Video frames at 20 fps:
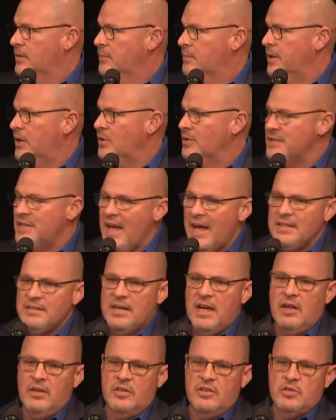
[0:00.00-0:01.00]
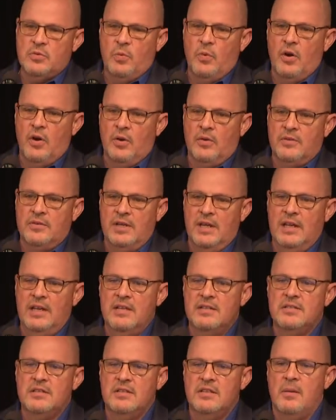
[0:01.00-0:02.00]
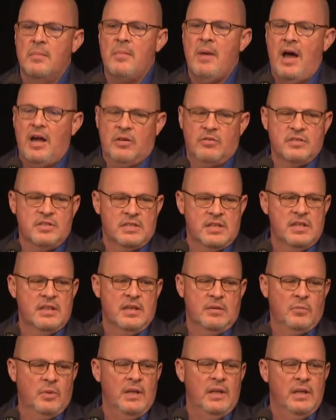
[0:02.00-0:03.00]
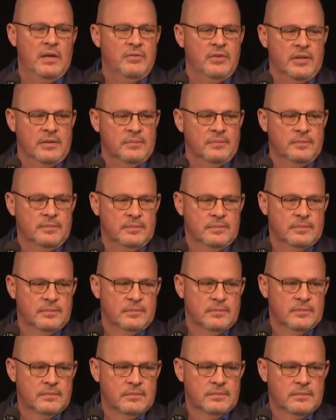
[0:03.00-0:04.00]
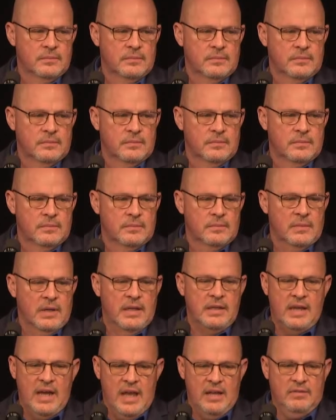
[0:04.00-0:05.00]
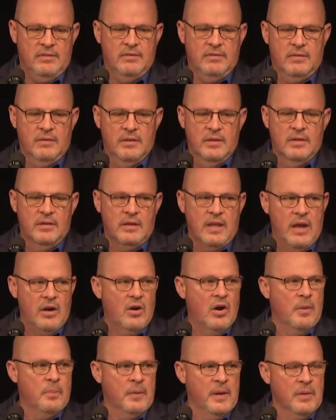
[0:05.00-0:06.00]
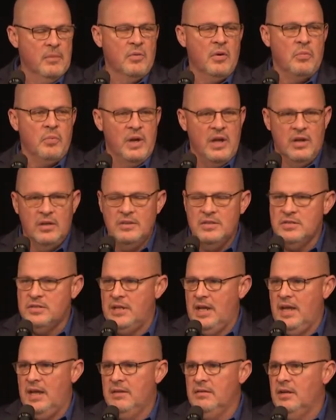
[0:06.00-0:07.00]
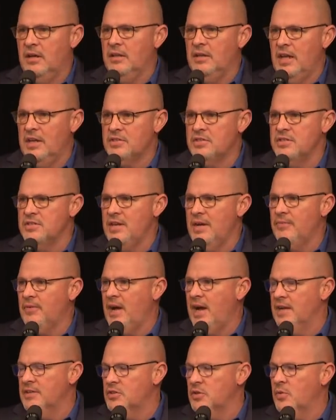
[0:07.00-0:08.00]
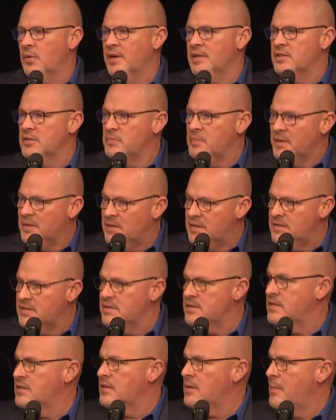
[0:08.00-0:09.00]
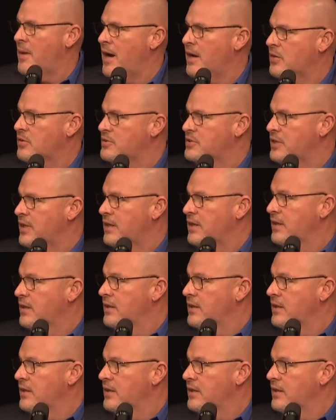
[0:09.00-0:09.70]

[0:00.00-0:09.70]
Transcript: Because that's how this works. It is a democracy that we live in. And yes, there are people, we understand elections have consequences, but this is a democracy.